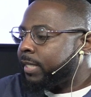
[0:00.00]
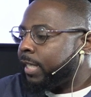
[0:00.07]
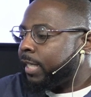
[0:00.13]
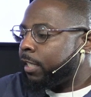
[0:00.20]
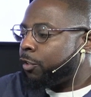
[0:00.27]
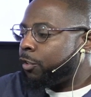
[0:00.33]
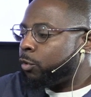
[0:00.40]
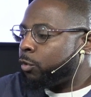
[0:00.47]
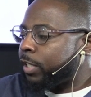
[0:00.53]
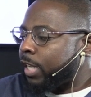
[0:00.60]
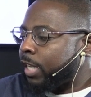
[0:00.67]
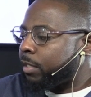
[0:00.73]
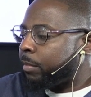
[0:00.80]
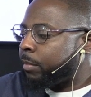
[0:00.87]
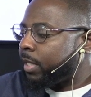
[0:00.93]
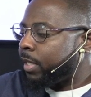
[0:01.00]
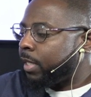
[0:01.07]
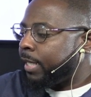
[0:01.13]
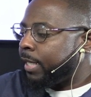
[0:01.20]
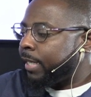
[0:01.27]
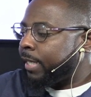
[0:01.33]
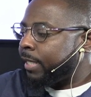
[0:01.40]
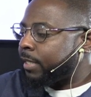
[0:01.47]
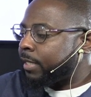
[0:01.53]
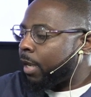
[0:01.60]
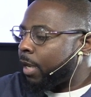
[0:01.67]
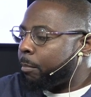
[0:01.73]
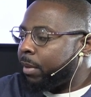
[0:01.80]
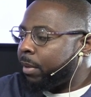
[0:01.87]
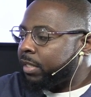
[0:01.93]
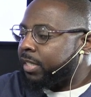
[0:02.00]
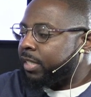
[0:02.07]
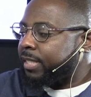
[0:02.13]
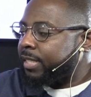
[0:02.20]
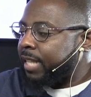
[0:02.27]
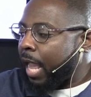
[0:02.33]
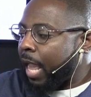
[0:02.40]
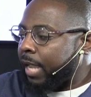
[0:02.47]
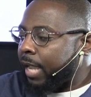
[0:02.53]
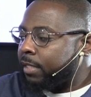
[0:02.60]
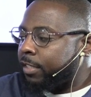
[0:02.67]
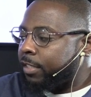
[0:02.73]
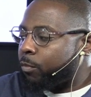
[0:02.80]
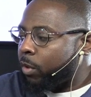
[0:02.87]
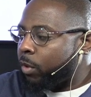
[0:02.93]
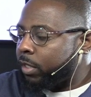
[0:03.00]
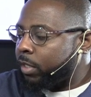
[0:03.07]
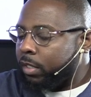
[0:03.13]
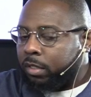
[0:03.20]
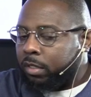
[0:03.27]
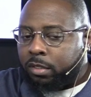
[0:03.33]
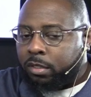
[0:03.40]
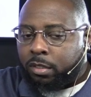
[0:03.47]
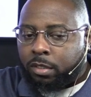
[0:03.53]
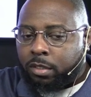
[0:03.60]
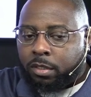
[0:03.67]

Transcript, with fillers: to see in the New Testament is a bunch of signs and wonders.